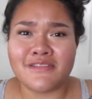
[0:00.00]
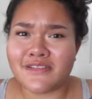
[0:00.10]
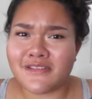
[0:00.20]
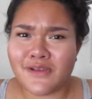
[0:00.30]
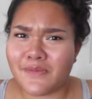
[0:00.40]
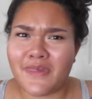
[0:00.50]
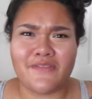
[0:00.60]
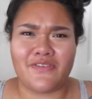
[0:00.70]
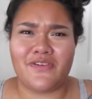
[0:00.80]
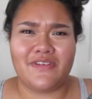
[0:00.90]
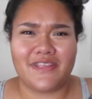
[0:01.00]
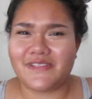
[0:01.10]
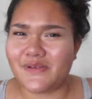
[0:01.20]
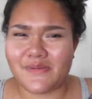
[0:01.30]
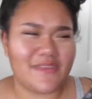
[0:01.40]
so beautiful. It's
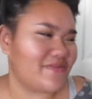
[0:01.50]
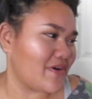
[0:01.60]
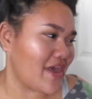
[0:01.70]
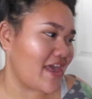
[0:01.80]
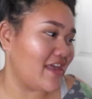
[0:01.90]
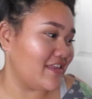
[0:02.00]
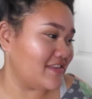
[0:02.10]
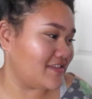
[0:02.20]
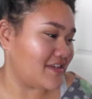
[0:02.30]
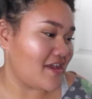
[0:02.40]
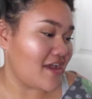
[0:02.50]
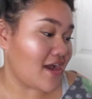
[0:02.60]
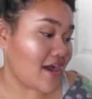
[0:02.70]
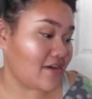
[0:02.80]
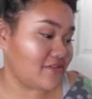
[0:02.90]
so beautiful. And
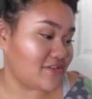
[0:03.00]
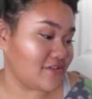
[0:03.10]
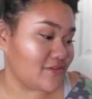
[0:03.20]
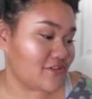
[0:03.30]
I was so